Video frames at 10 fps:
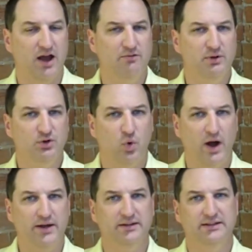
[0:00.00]
I've been
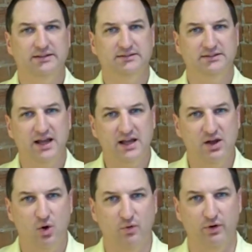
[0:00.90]
quietly
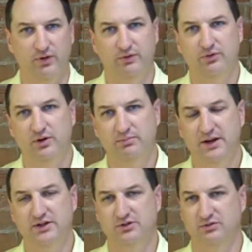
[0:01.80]
taking over the front
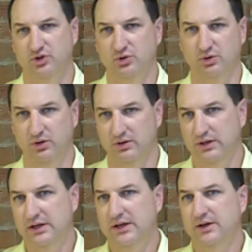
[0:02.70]
page of Google
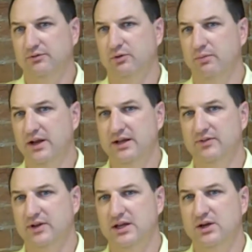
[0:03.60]
for many
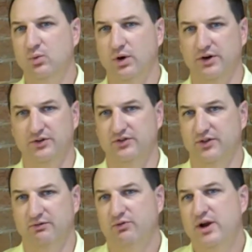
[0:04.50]
of the keywords,
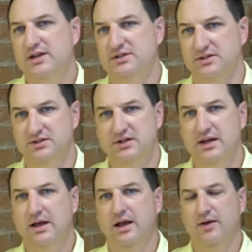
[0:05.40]
the phrases
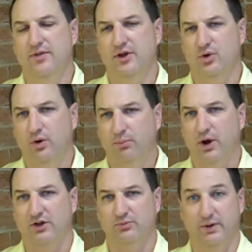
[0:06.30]
that your
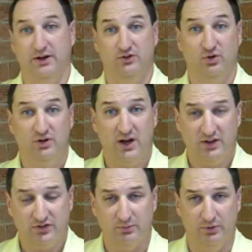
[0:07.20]
prospects, your
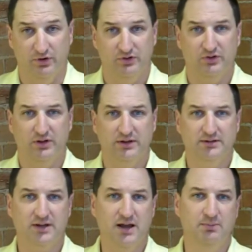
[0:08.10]
customers,
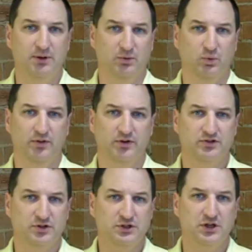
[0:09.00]
type in when they're
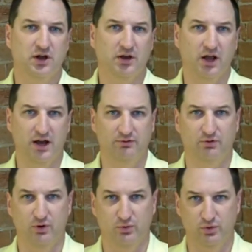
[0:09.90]
searching online
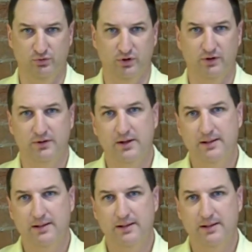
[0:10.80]
for a roofer.